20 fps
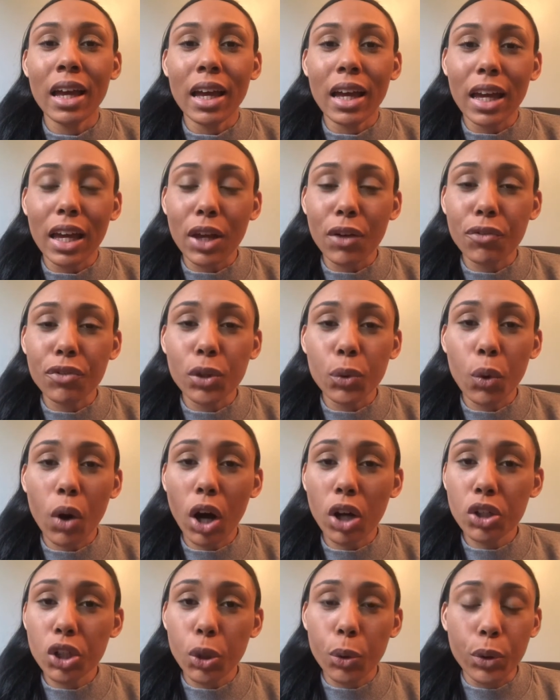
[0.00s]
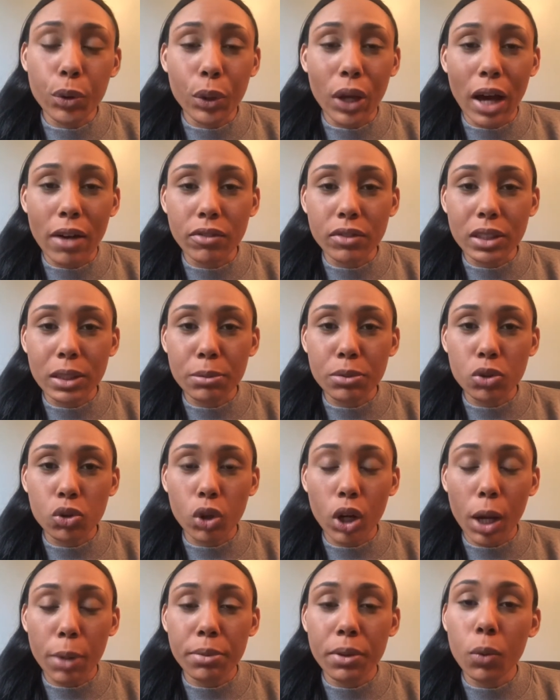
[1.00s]
If you are new and you haven't
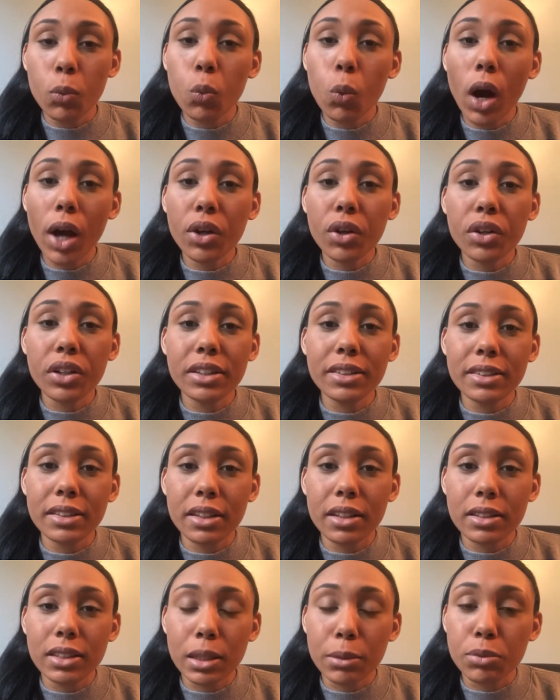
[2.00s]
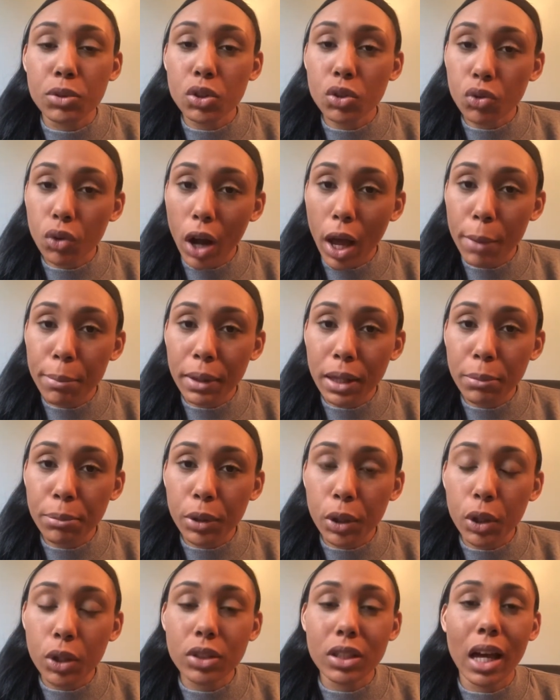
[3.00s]
subscribed, then why not consider subscribing
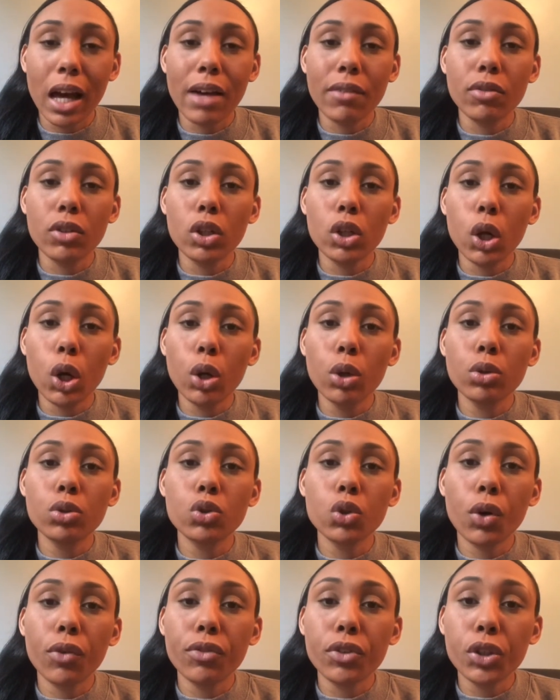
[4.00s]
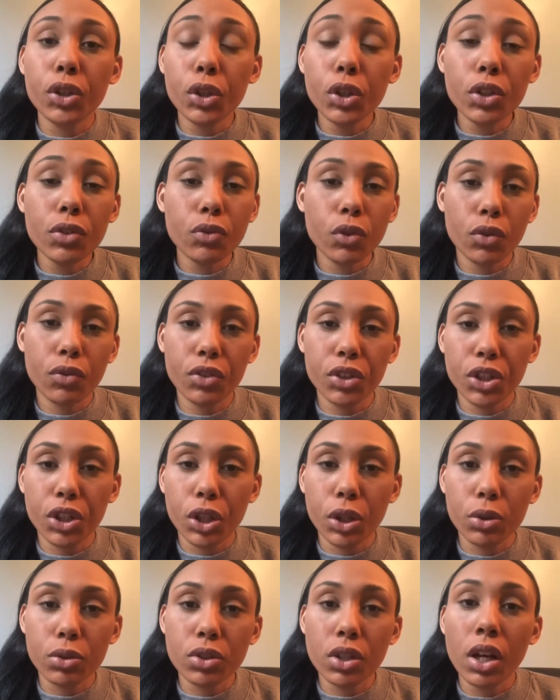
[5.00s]
because I have loads of useful
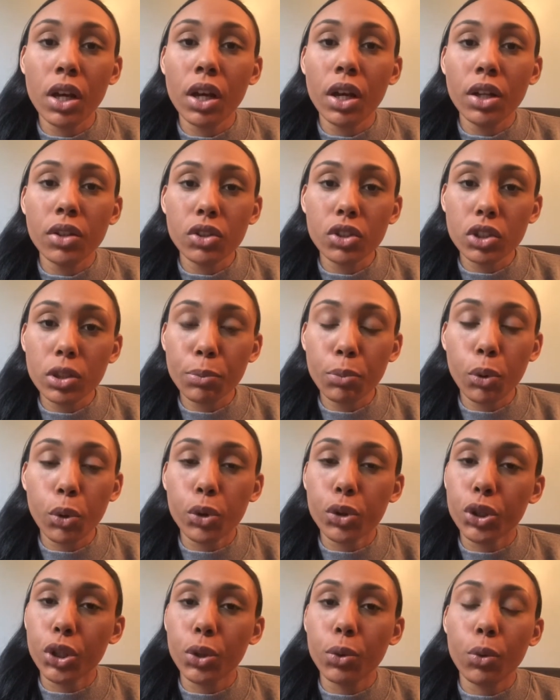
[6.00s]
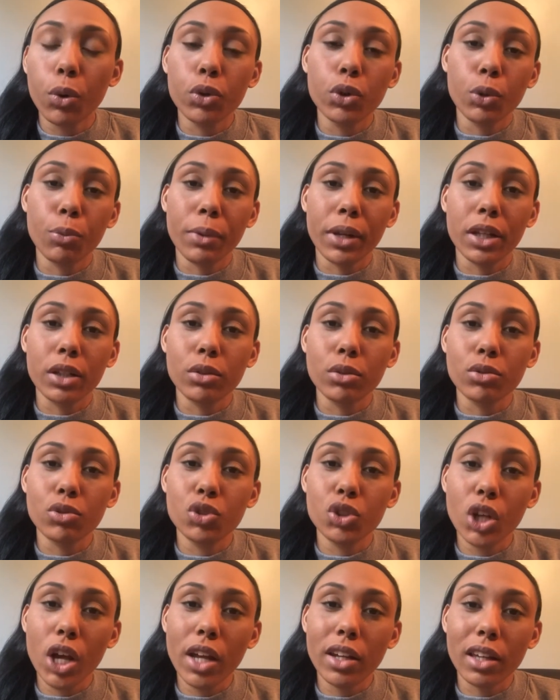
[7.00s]
videos to support you on your medical
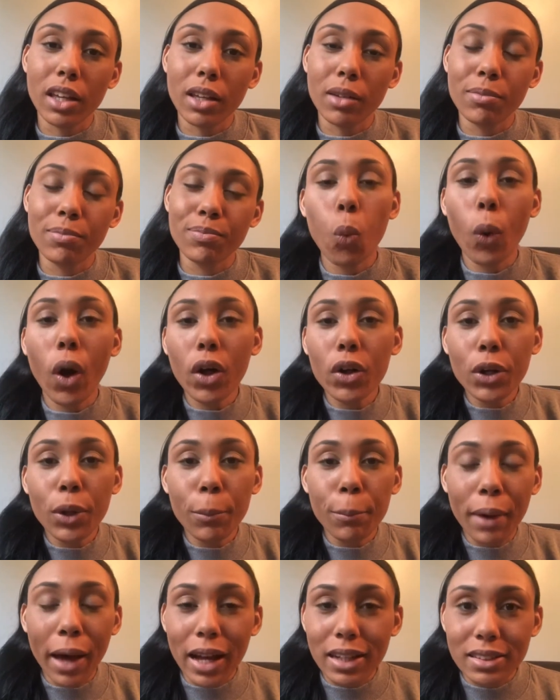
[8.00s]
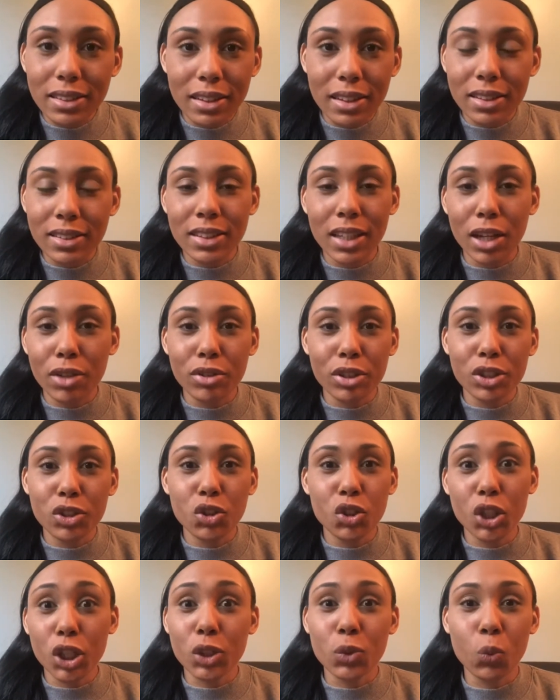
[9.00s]
journey. Welcome back to the series
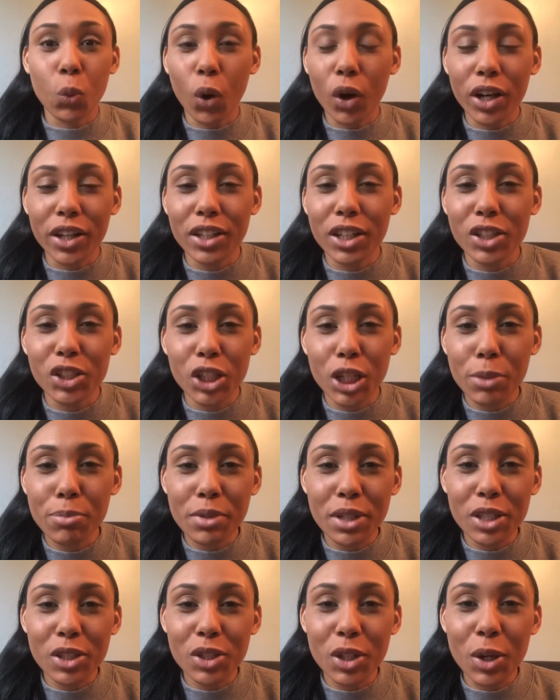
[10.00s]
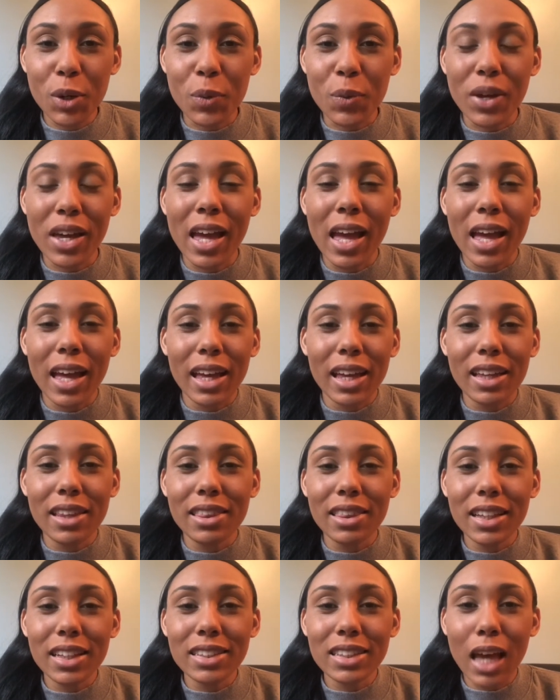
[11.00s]
Just What Can a GP Do? In
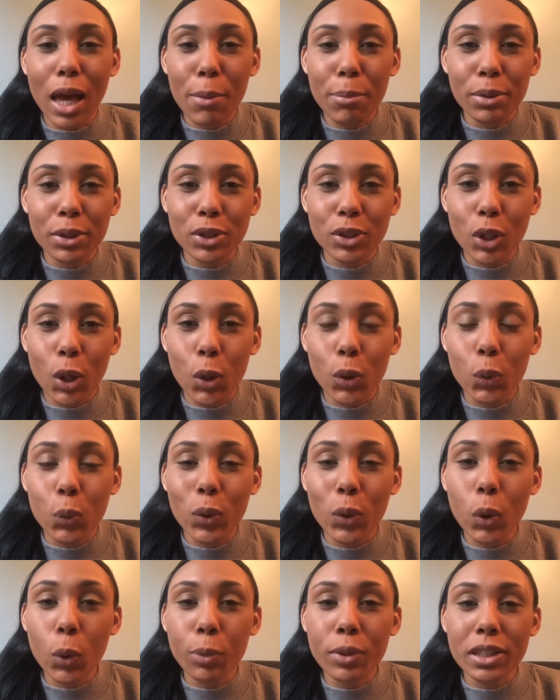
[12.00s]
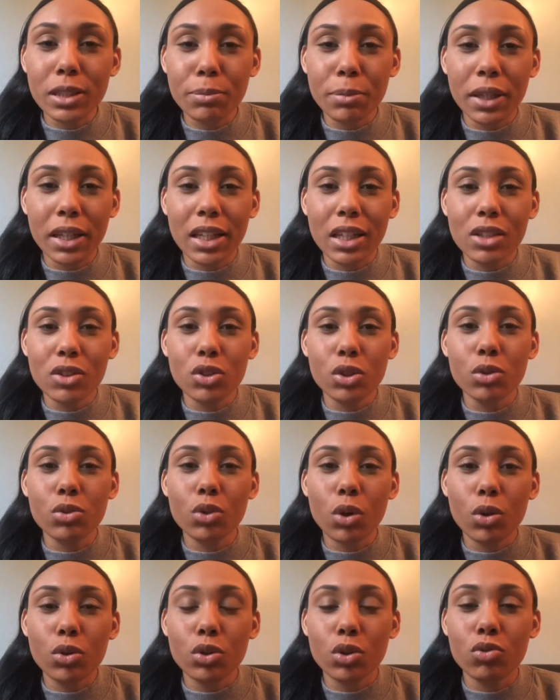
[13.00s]
this episode, we will be speaking to
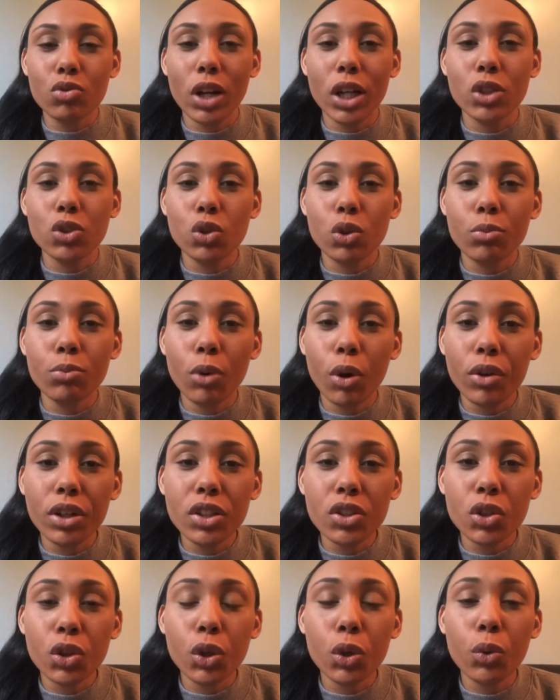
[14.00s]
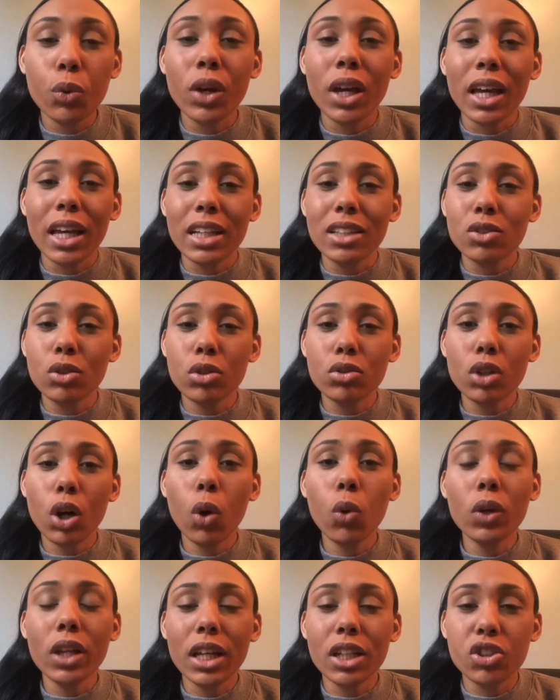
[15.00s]
Dr. Rachel Morris, who is not
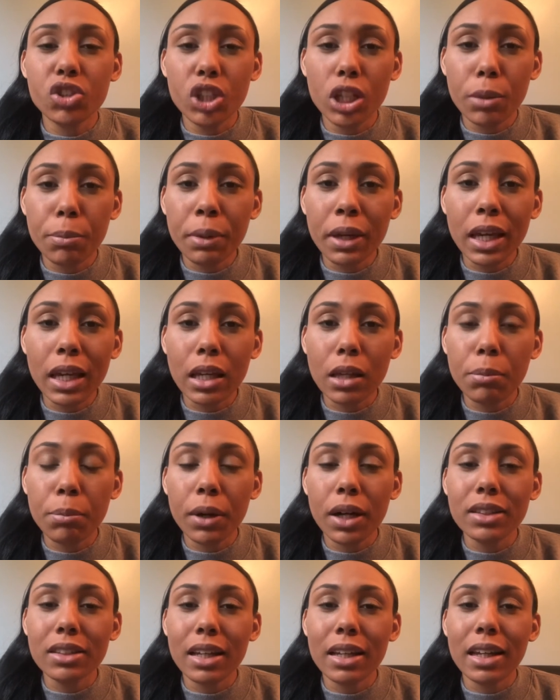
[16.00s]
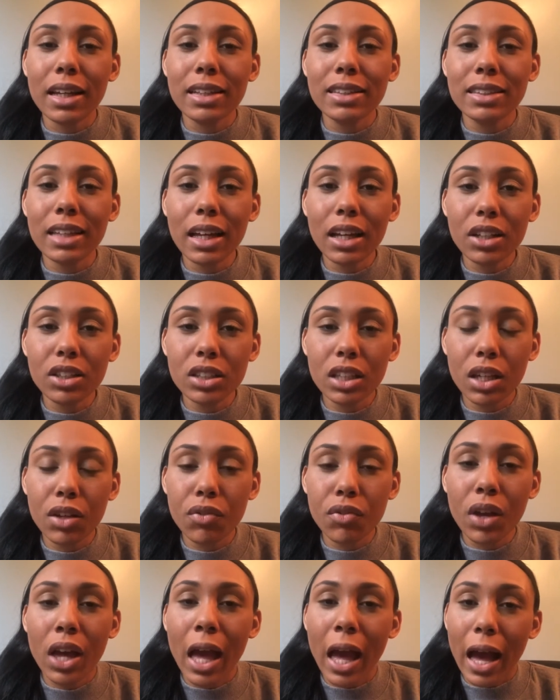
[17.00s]
only a GP but an executive
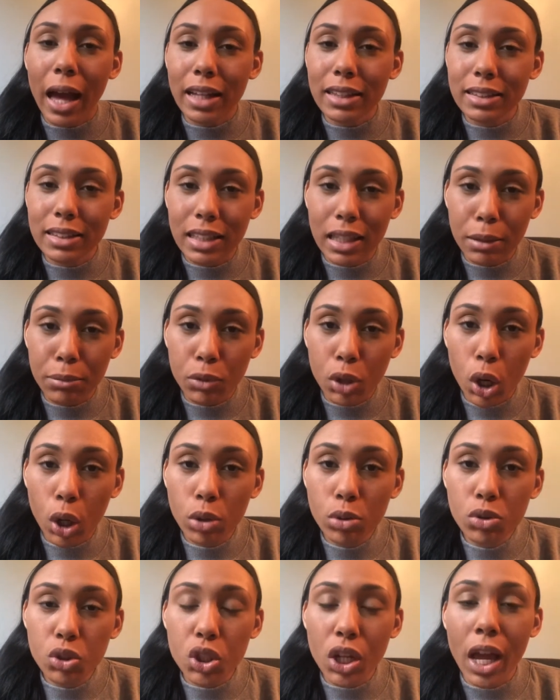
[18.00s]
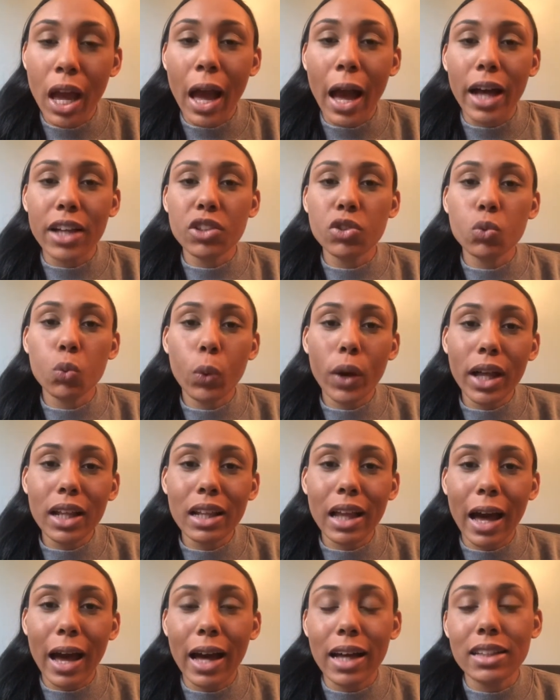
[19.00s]
and team coach, as well
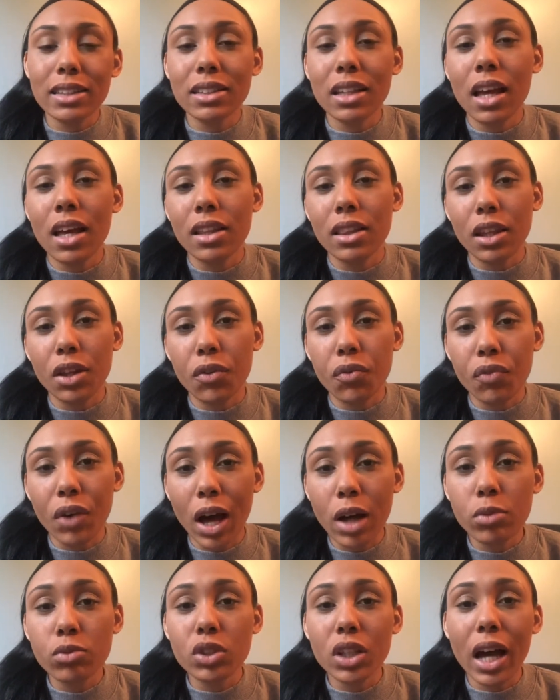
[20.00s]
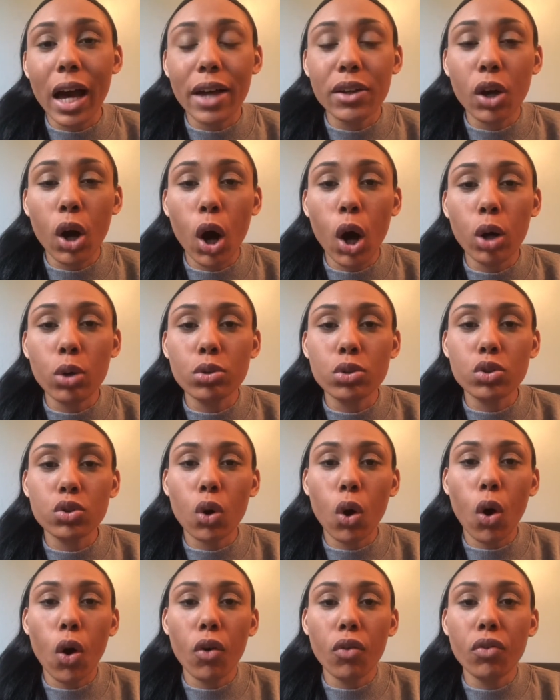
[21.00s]
as the founder and host
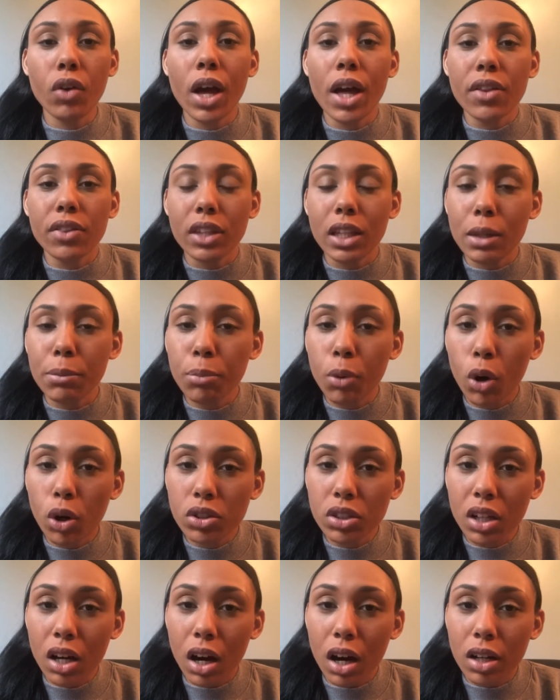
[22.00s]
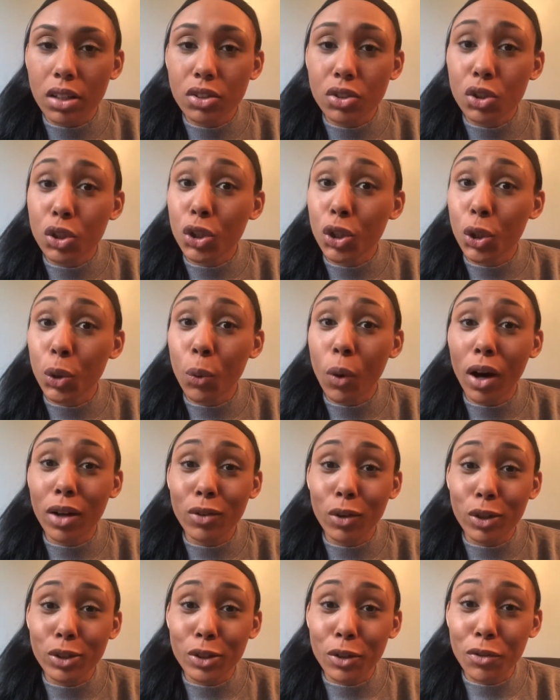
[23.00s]
of the podcast You Are
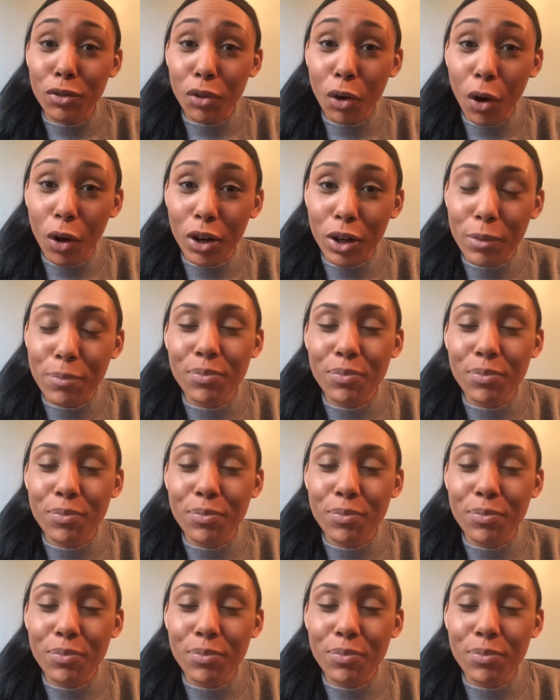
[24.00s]
Not a Frog.